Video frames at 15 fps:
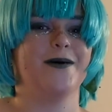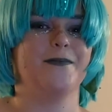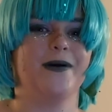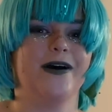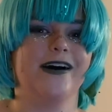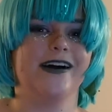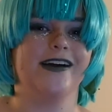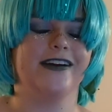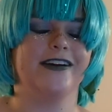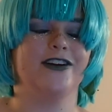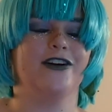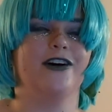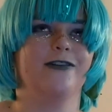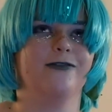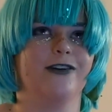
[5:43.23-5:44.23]
But, you
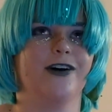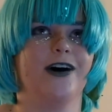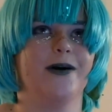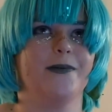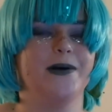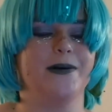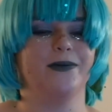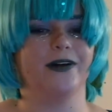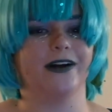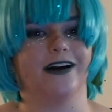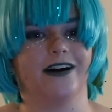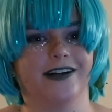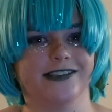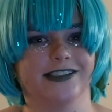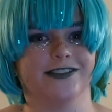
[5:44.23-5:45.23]
know, overall, people at
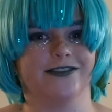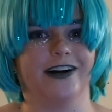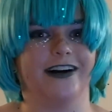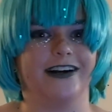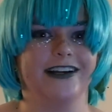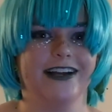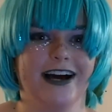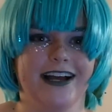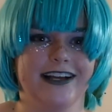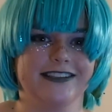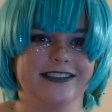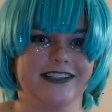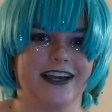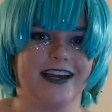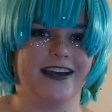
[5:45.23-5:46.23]
cons are very
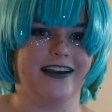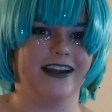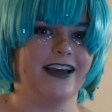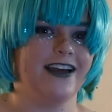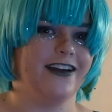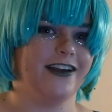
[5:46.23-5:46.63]
nice and,